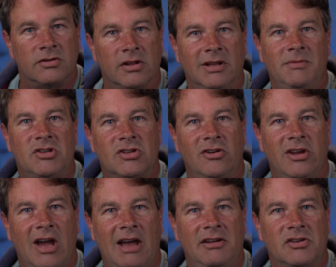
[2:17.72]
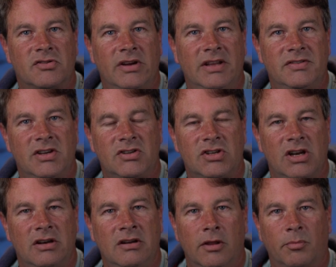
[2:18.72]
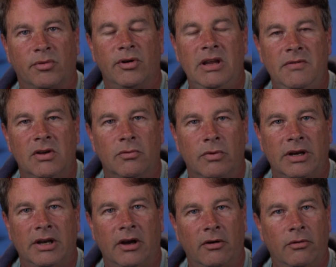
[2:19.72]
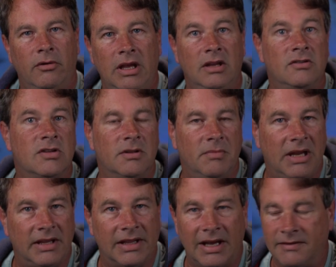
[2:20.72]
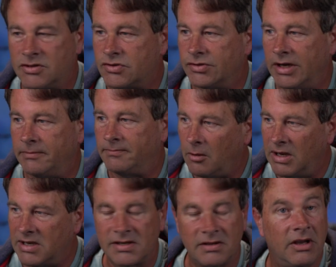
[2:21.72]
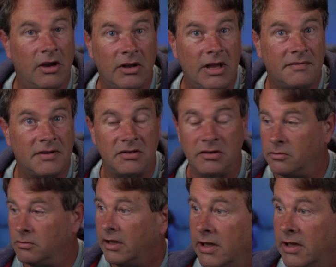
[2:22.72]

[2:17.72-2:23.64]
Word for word: So let me show you how you transition the preview window into the main live stream. Basically, all you have to do